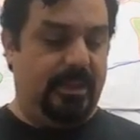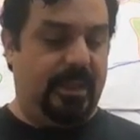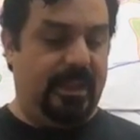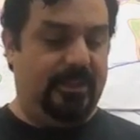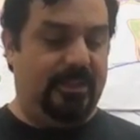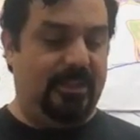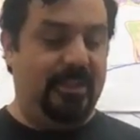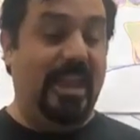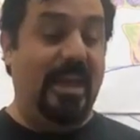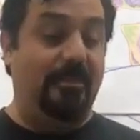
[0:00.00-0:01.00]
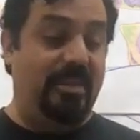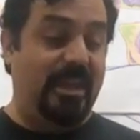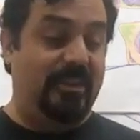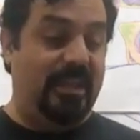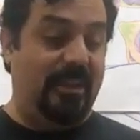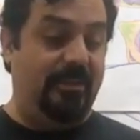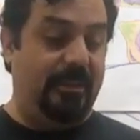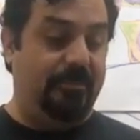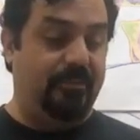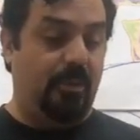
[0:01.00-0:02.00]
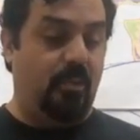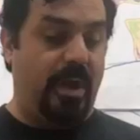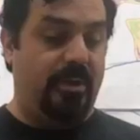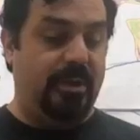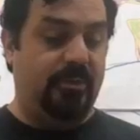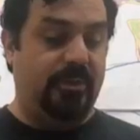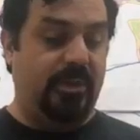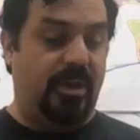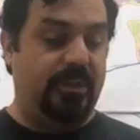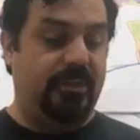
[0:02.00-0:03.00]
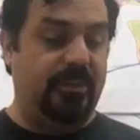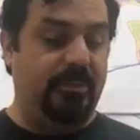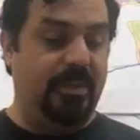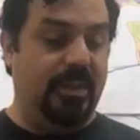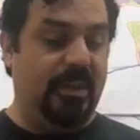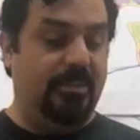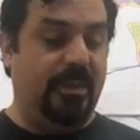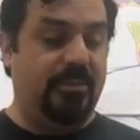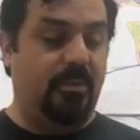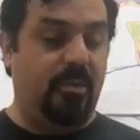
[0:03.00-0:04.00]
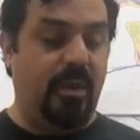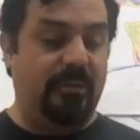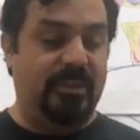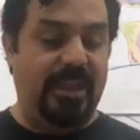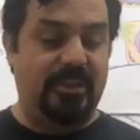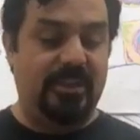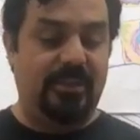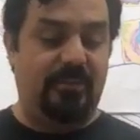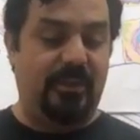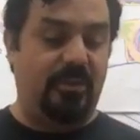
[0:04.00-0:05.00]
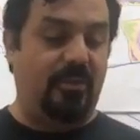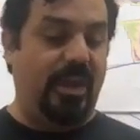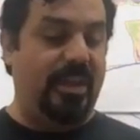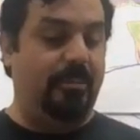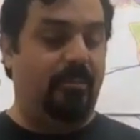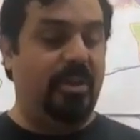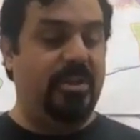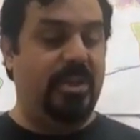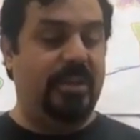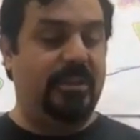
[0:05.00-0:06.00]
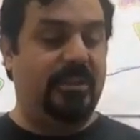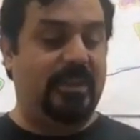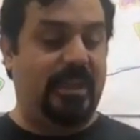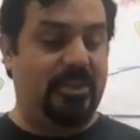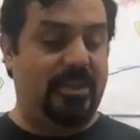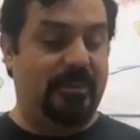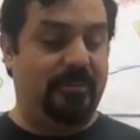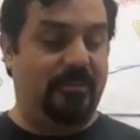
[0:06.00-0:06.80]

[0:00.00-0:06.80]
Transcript: Thanks, Deb. Thanks, David. Awareness was awesome. Much more aware of tensions and felt great. Appreciate the session.